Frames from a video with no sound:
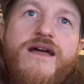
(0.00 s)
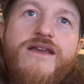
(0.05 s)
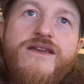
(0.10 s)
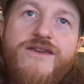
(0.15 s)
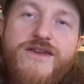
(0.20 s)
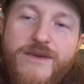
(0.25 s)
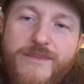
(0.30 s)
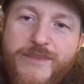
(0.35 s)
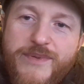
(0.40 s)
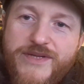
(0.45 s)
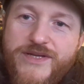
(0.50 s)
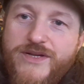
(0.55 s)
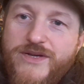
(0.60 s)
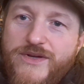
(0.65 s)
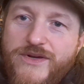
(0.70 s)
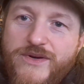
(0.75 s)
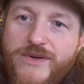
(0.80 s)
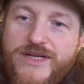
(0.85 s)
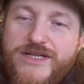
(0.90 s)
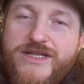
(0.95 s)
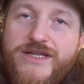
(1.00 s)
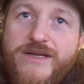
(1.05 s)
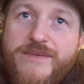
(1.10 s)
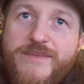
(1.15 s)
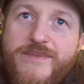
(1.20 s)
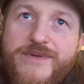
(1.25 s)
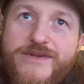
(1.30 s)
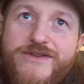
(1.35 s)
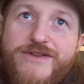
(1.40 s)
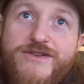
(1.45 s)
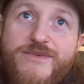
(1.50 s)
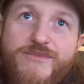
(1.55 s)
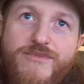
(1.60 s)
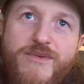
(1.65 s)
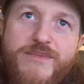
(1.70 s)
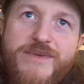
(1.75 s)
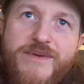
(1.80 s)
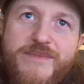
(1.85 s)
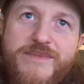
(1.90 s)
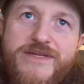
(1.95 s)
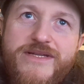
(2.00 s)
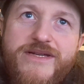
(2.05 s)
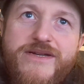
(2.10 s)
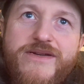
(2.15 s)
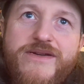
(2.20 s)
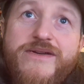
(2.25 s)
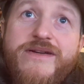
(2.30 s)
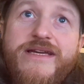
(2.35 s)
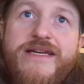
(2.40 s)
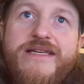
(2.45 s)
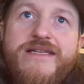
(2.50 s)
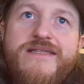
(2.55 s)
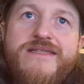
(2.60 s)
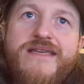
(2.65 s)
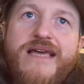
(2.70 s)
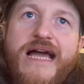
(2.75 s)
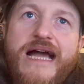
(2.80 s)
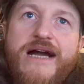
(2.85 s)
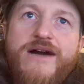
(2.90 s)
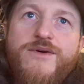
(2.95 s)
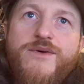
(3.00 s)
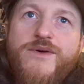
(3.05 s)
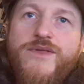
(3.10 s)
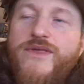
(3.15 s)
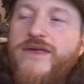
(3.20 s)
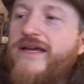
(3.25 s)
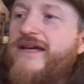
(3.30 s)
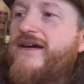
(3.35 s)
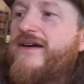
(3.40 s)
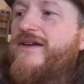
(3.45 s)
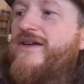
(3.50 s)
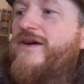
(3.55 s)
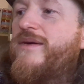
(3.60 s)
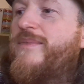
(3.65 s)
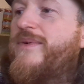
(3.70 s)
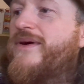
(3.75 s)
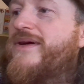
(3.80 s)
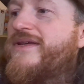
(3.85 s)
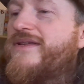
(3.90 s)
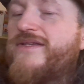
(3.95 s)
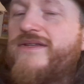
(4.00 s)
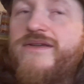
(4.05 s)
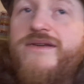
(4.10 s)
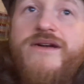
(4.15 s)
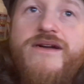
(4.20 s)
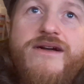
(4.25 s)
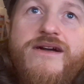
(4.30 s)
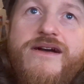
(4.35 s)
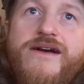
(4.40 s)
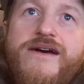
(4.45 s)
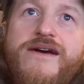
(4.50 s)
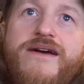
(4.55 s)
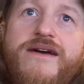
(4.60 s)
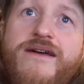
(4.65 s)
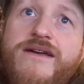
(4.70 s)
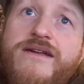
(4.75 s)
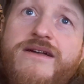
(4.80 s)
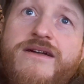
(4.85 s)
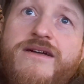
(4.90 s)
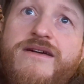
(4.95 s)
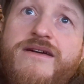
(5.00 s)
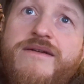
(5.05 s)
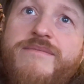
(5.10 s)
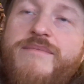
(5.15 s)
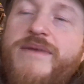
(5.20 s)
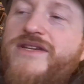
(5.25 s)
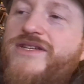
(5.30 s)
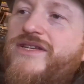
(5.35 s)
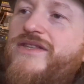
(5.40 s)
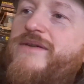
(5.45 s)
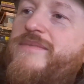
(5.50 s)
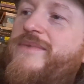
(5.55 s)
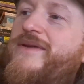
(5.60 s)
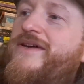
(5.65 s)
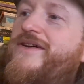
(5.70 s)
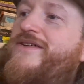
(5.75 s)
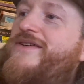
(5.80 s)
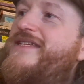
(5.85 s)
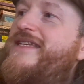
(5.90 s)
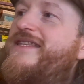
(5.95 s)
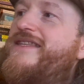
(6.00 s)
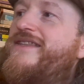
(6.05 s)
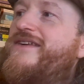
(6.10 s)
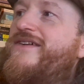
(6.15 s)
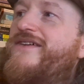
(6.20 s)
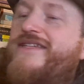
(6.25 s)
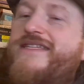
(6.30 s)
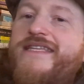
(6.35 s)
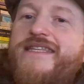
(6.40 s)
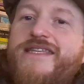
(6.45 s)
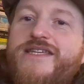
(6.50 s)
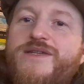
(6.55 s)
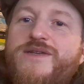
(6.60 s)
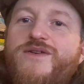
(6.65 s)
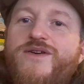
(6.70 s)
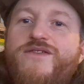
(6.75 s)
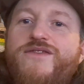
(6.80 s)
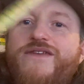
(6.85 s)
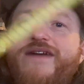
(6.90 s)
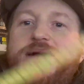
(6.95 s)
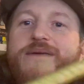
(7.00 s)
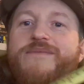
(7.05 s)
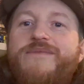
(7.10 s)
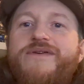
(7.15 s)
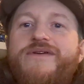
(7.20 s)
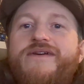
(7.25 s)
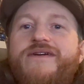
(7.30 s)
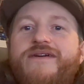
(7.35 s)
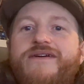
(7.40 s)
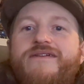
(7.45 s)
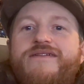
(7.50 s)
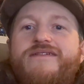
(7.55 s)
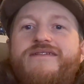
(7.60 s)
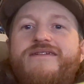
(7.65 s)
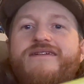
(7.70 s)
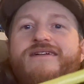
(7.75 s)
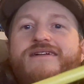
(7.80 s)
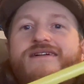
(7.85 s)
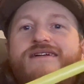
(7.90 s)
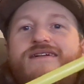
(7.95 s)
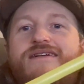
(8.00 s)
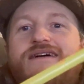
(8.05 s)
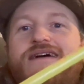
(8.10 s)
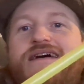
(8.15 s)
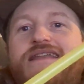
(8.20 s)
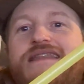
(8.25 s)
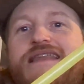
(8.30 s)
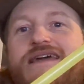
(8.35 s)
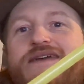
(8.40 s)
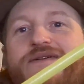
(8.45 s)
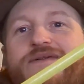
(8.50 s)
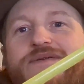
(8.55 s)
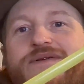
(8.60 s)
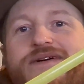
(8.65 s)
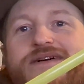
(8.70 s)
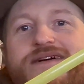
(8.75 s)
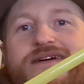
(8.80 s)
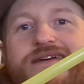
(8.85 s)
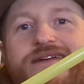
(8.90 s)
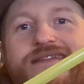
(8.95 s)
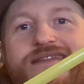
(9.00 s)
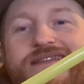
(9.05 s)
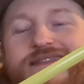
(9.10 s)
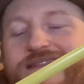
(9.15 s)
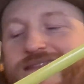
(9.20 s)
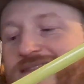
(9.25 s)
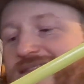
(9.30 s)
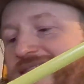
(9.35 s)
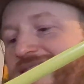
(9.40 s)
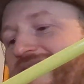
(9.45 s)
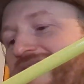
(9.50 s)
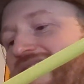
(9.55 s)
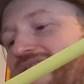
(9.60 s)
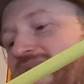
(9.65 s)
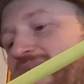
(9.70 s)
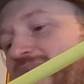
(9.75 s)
Number 2, question number 2, prompt number 2 is how thick are your books? Measure them. I did this off camera, and they were this